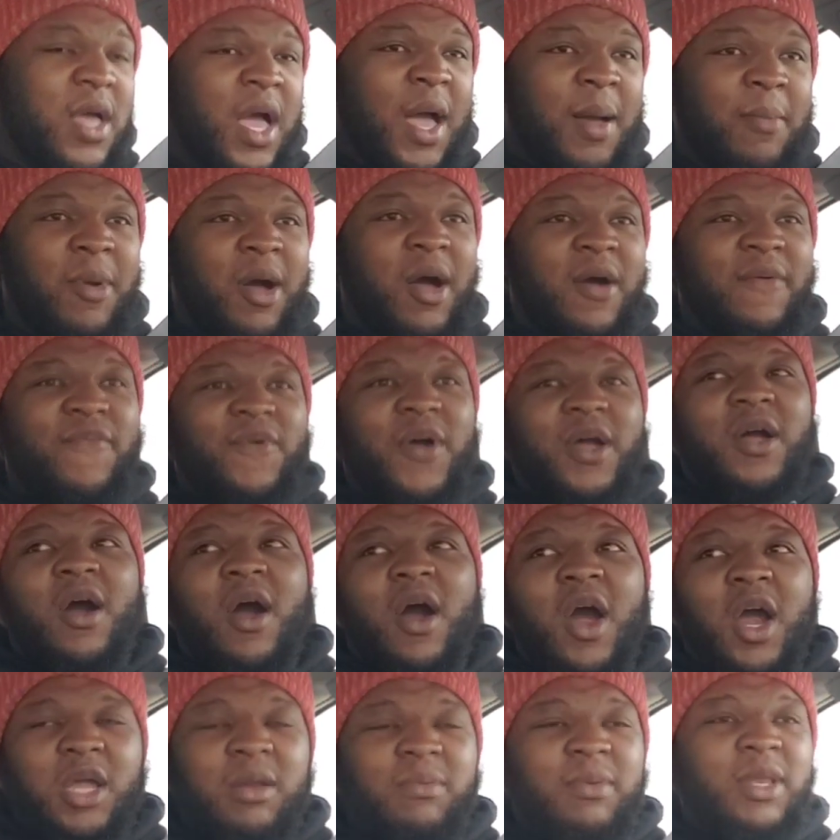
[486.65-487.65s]
That motherfucker
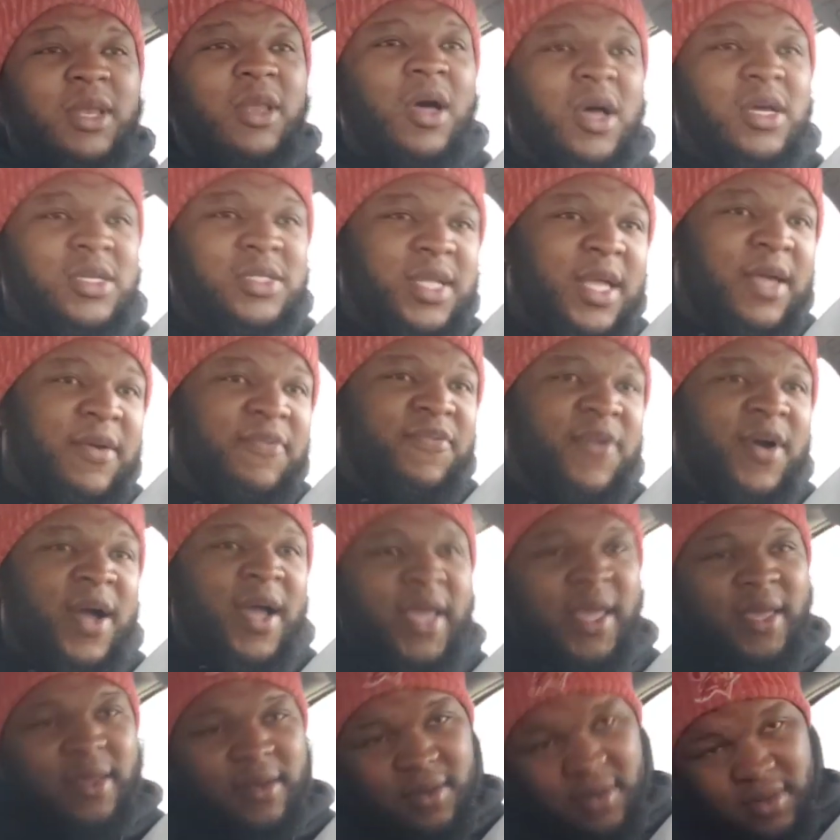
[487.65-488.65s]
arguably lost that
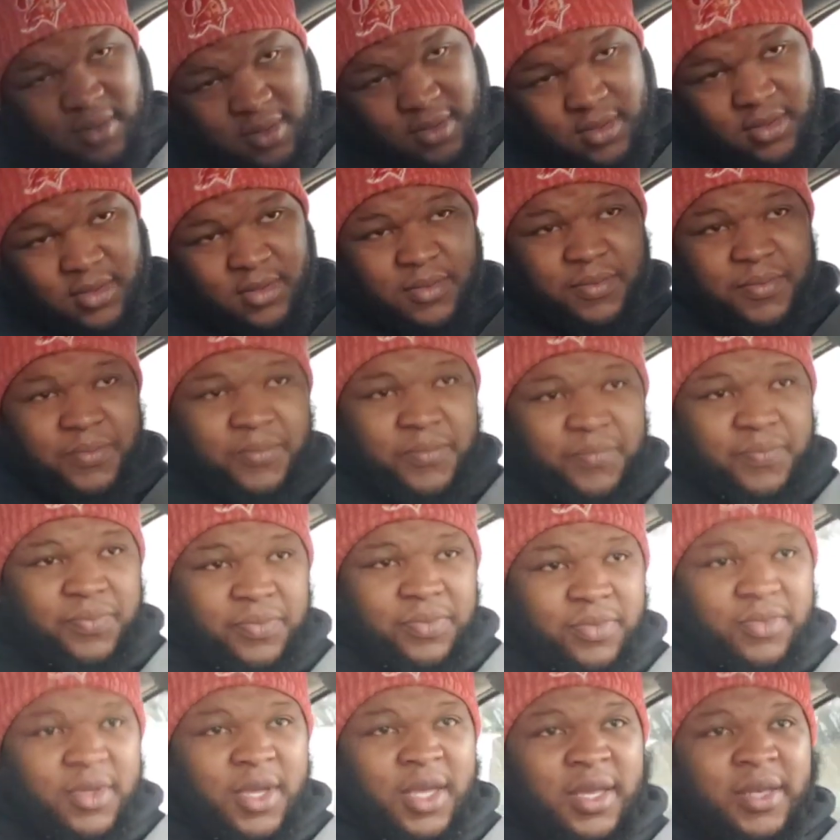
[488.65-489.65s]
fight.
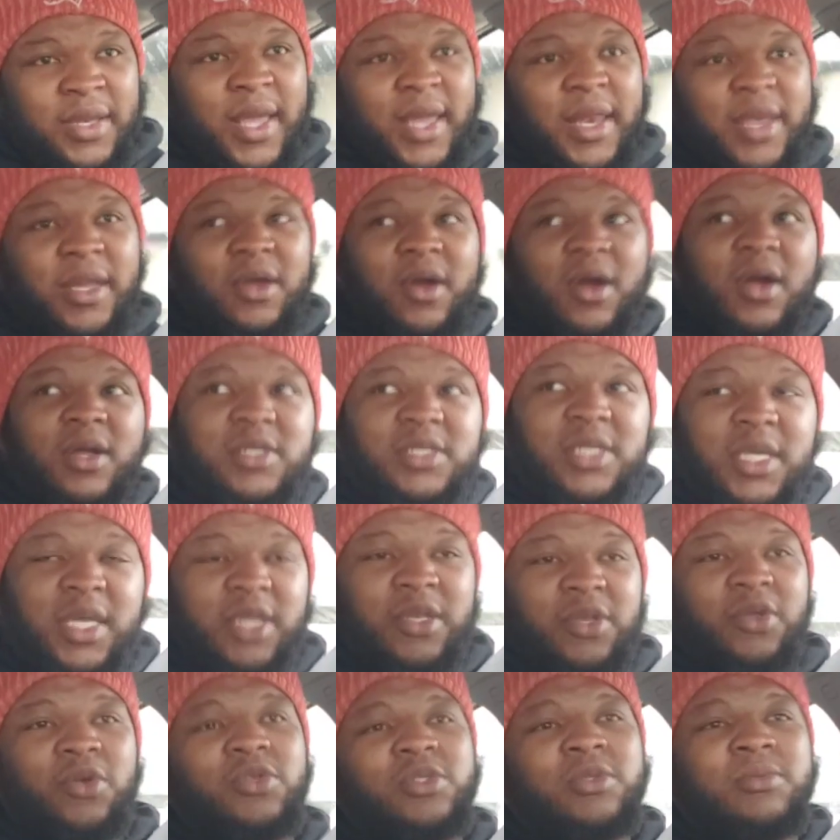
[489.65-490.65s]
And Danny
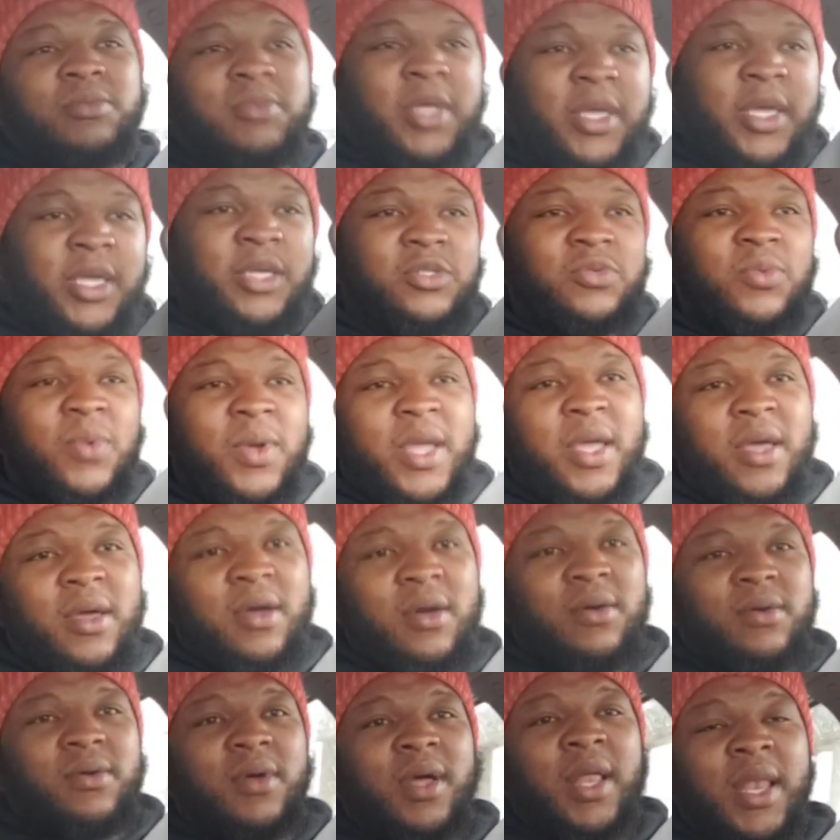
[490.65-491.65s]
Garcia do some things
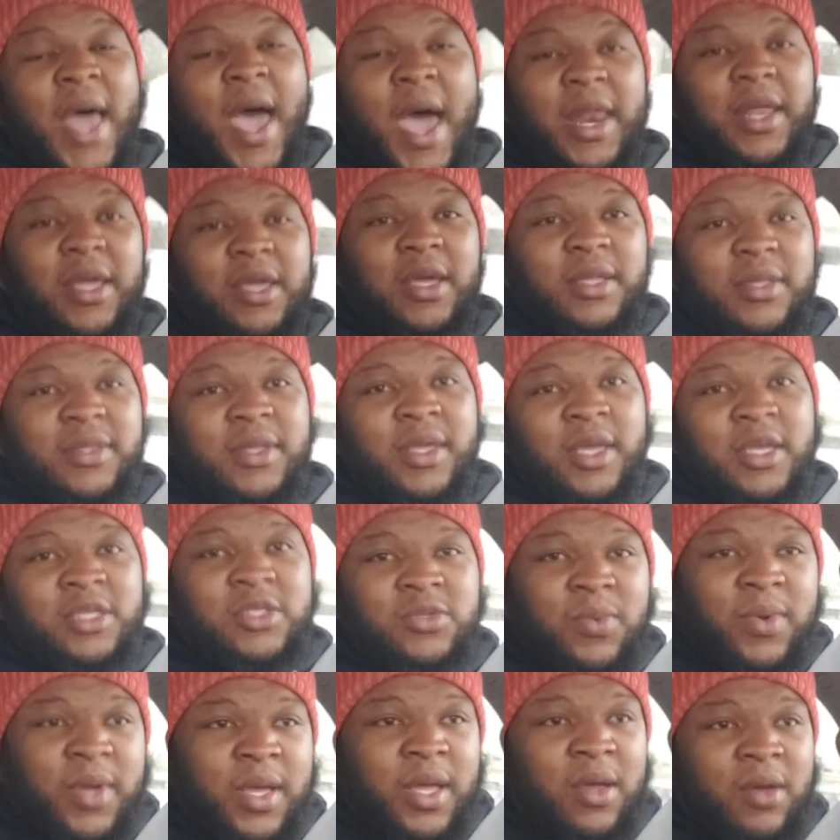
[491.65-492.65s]
well. A lot of good
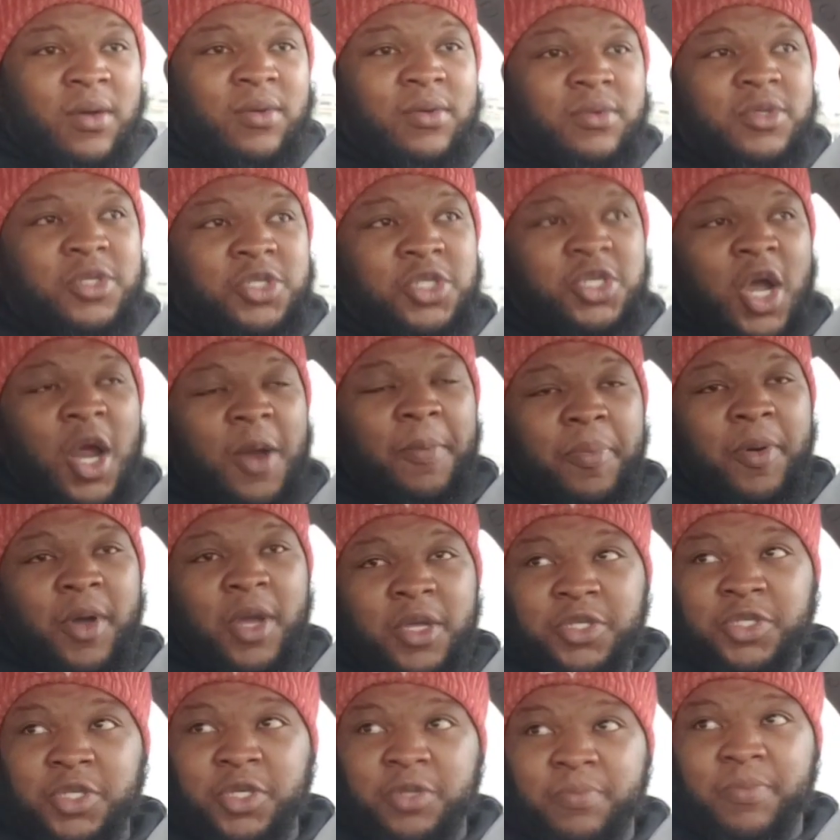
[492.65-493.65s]
things well. Sharp
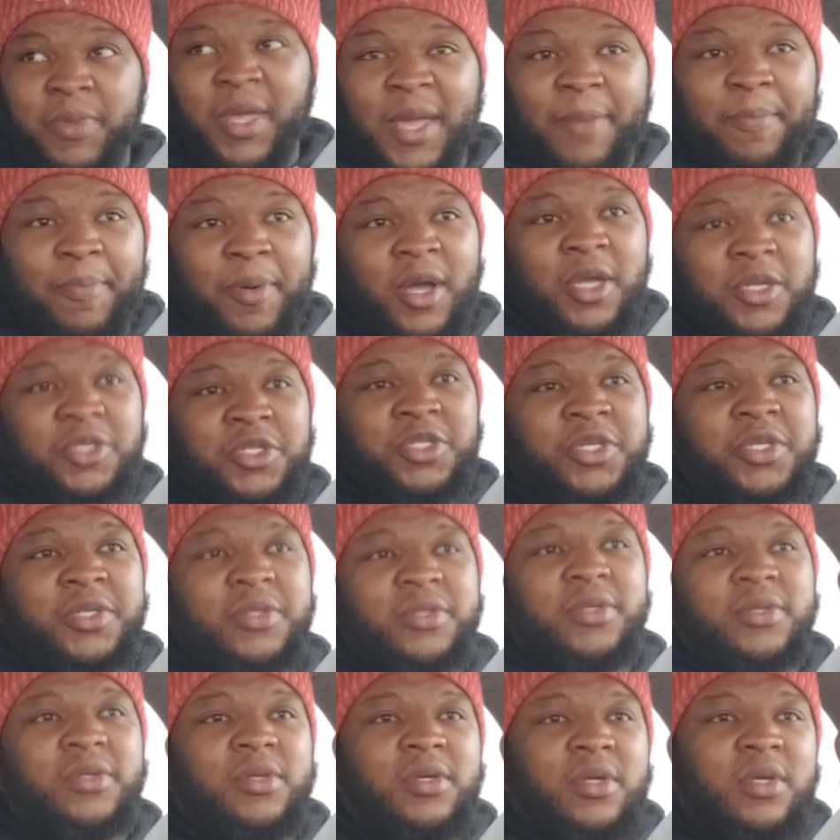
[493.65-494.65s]
puncher, big puncher,
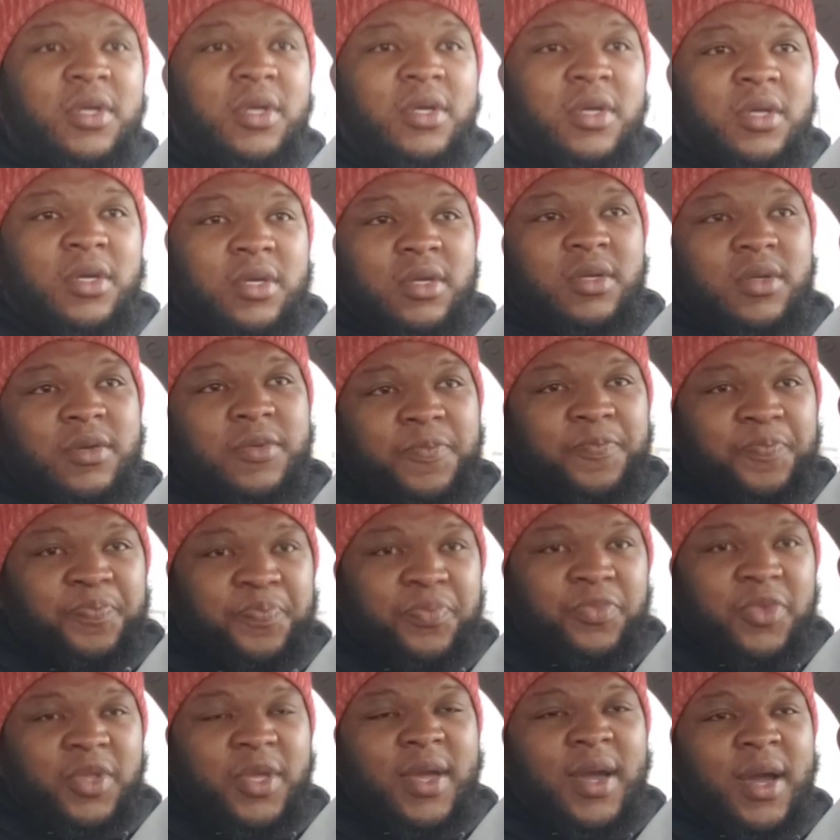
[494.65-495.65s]

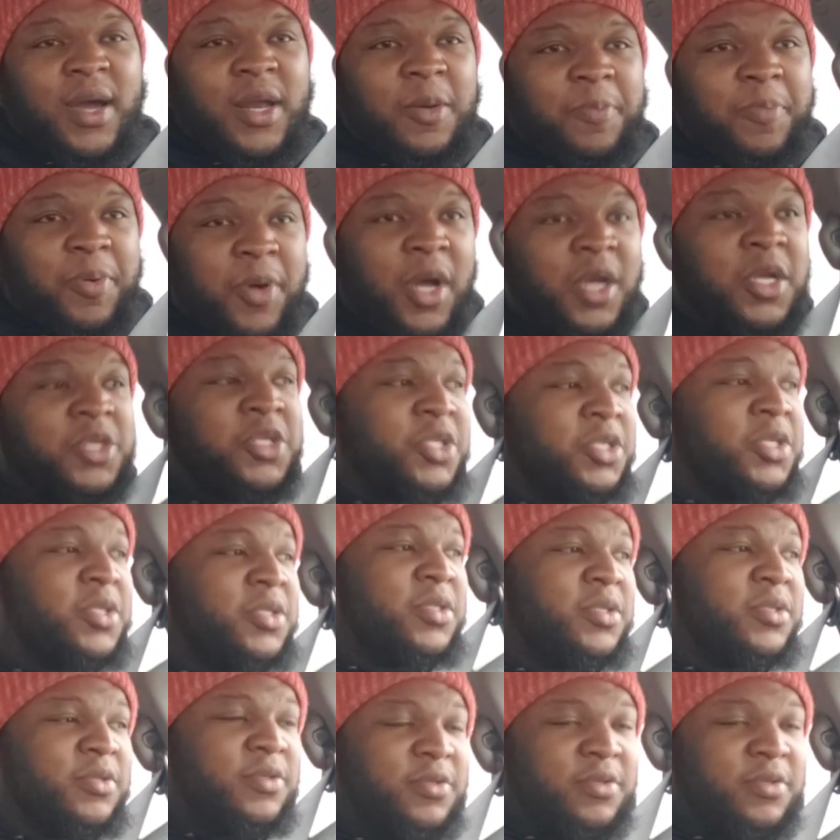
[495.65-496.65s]
counter puncher.